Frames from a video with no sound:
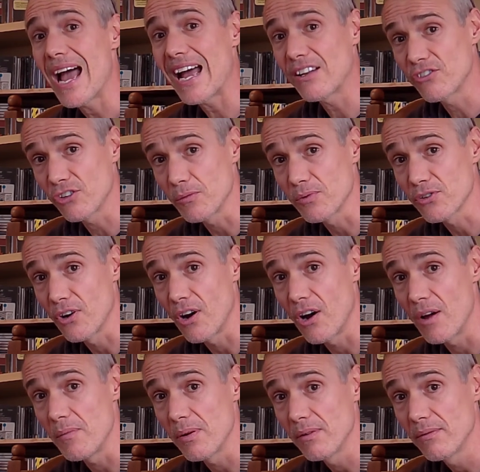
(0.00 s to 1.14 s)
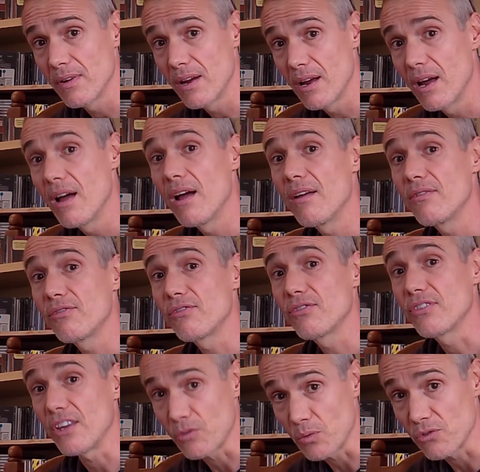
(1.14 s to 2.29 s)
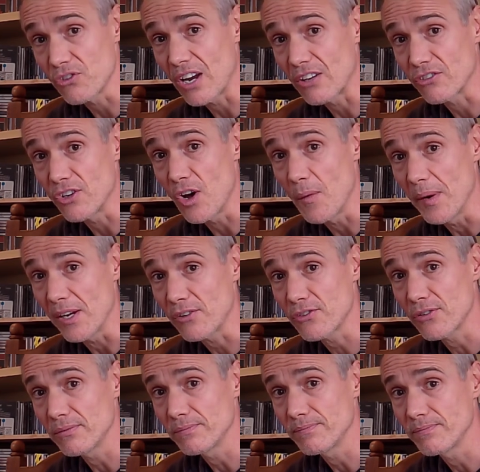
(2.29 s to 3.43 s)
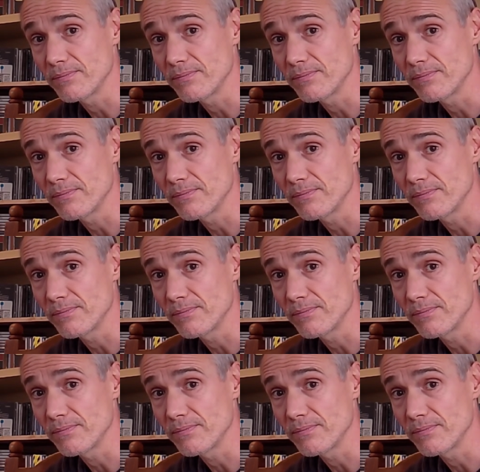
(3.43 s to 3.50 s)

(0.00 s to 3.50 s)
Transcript: and subscribe. This was Jazzonomics.